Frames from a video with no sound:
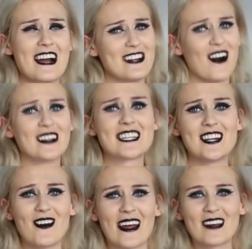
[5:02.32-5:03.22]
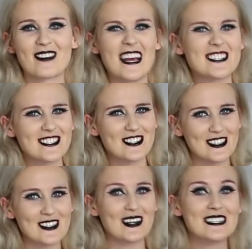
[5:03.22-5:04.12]
I know it's annoying, but I just
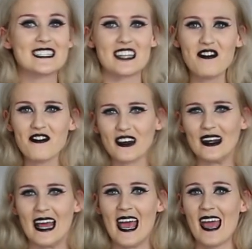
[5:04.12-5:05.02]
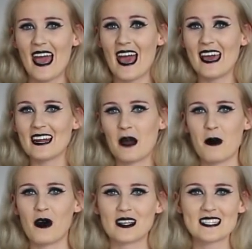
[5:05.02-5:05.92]
look so different and
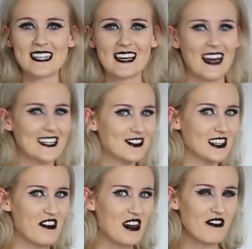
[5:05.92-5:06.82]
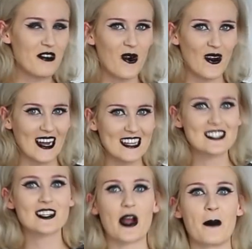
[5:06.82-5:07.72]
I'm honestly kind of living for
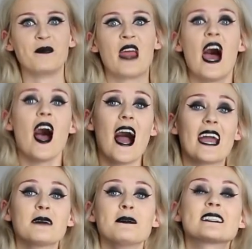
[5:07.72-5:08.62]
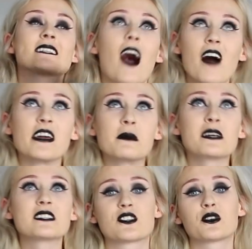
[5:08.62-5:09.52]
it. So I am starving
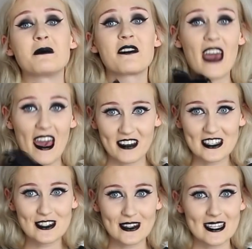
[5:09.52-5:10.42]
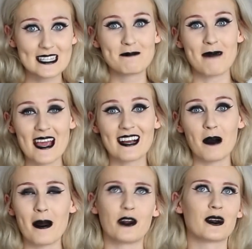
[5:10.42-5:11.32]
because it took me forever to do this
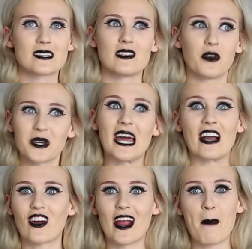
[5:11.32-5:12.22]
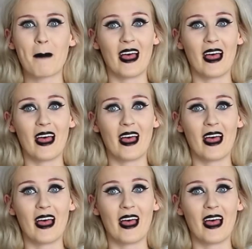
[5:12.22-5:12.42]
makeup. I know it doesn't look that great,